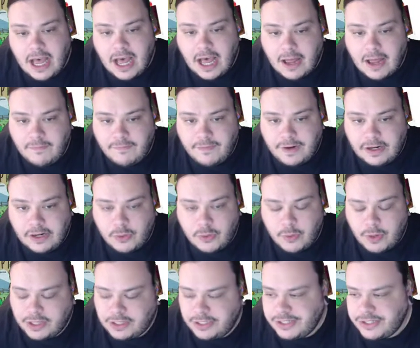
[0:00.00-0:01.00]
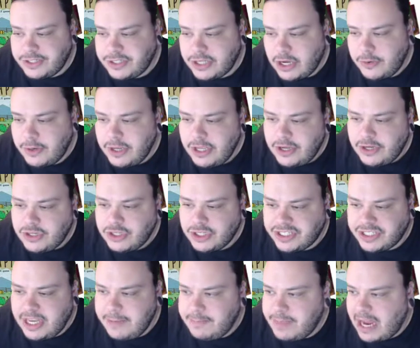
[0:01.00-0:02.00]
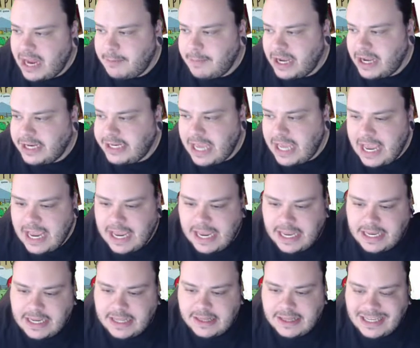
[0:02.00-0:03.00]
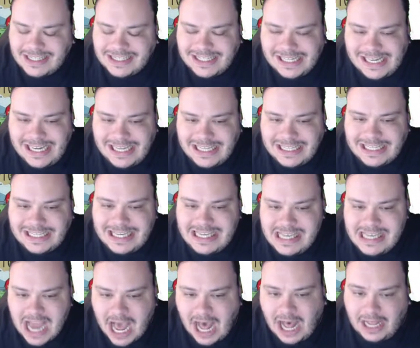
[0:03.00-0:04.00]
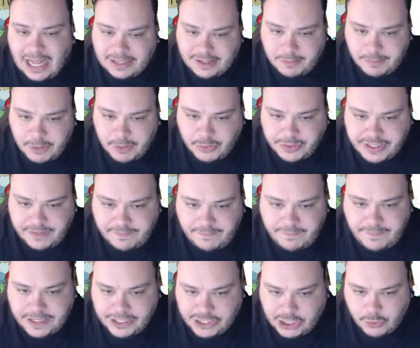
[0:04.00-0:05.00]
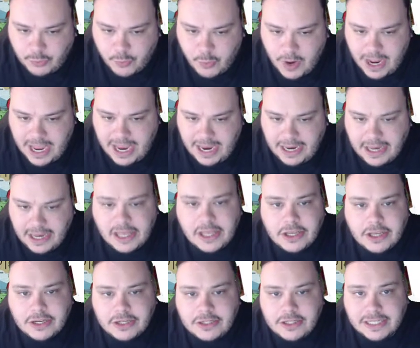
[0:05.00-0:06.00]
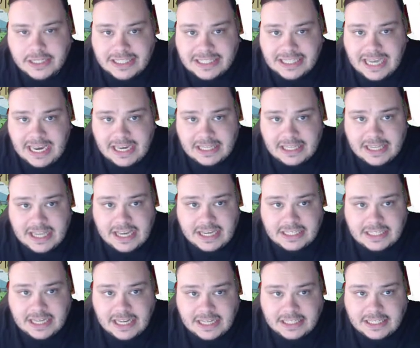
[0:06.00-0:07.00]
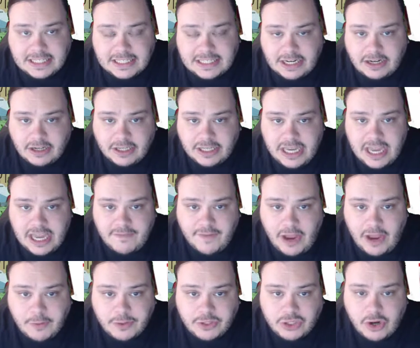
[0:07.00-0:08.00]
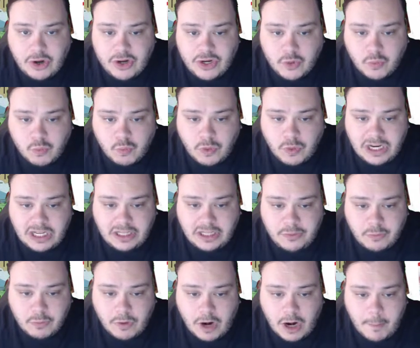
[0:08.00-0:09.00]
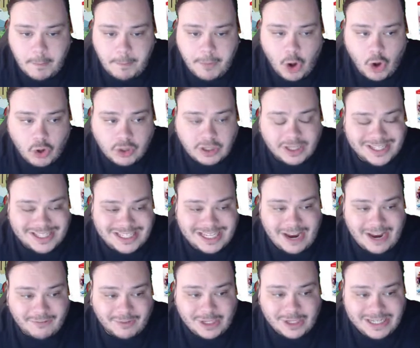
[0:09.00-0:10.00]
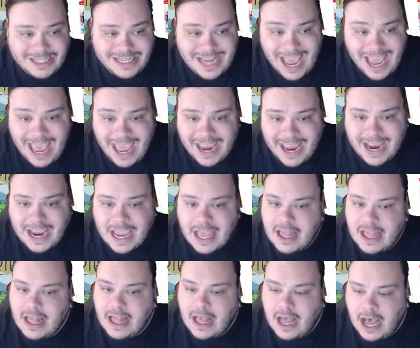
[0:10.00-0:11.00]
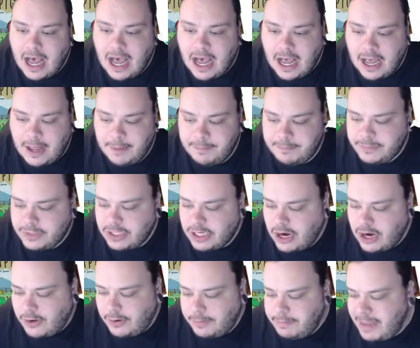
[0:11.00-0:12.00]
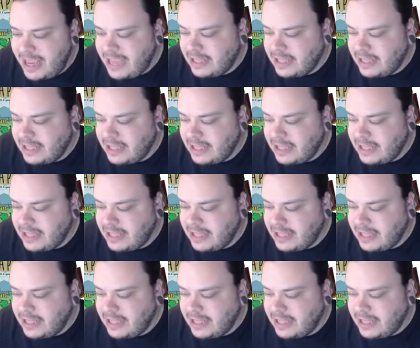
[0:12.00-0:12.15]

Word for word: uh, very quickly. So just keep that in mind. And this is not the most efficient way to scan things necessarily. If I was going to really run a bulk list every day, um, you know, and